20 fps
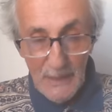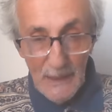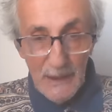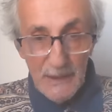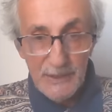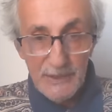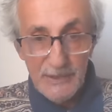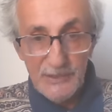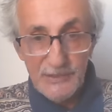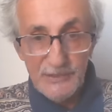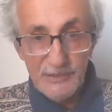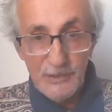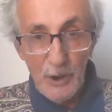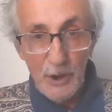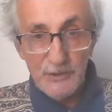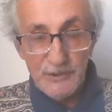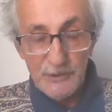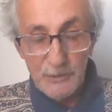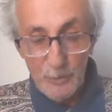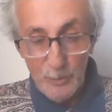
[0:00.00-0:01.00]
He
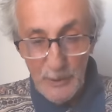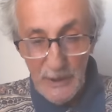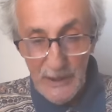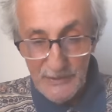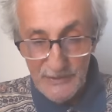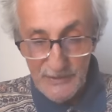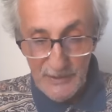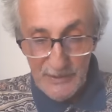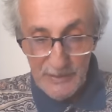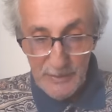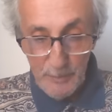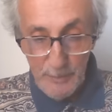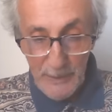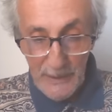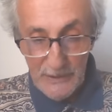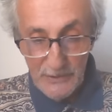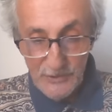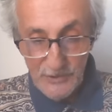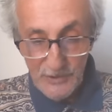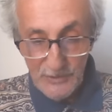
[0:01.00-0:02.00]
started raising the
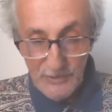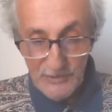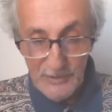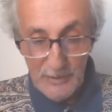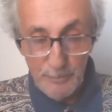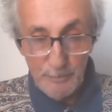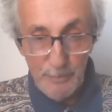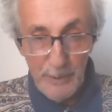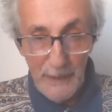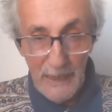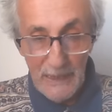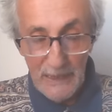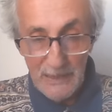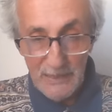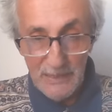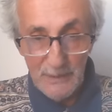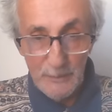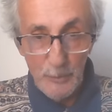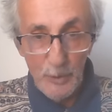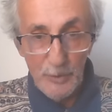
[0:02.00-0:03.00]
pensions and
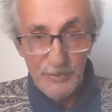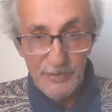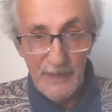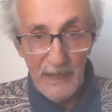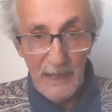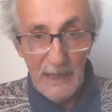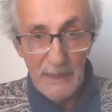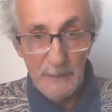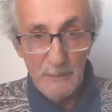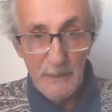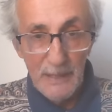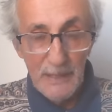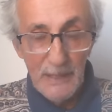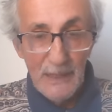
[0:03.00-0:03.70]
paying them on time.